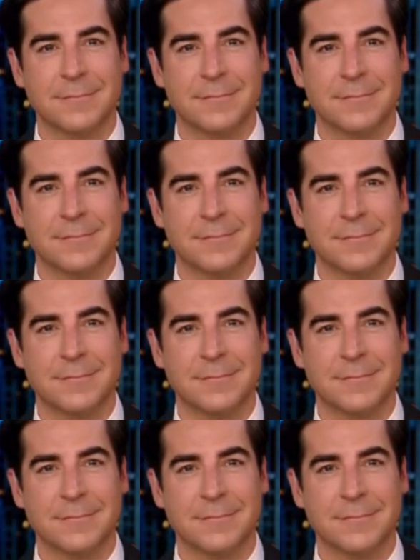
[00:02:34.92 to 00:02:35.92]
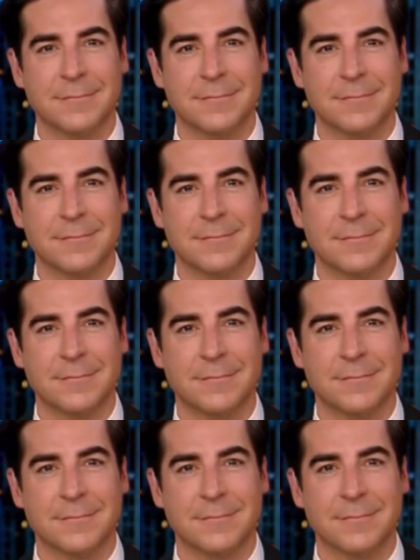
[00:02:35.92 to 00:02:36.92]

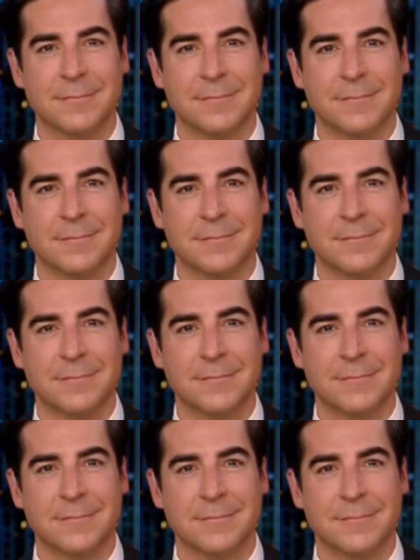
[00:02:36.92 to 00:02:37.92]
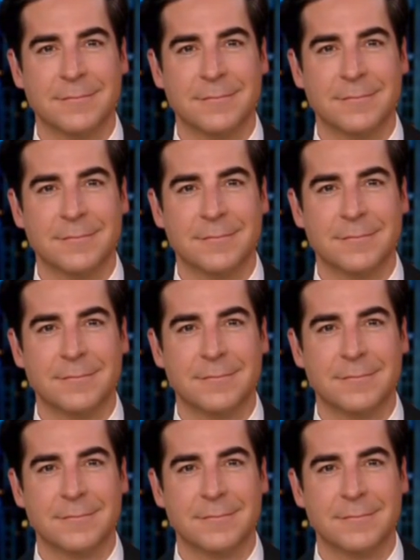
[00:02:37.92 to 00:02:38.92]

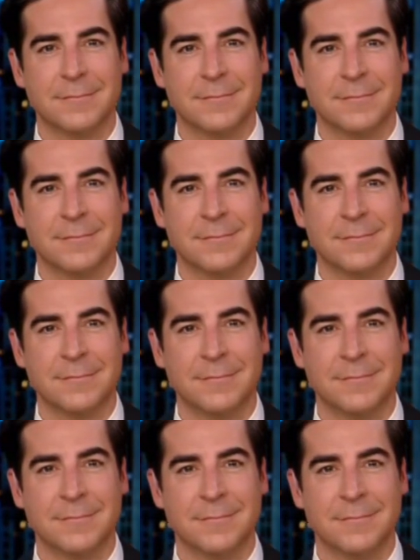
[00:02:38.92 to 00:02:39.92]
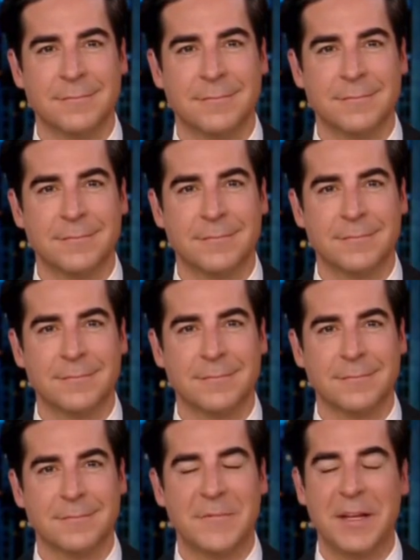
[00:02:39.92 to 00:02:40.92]
This person isn't speaking.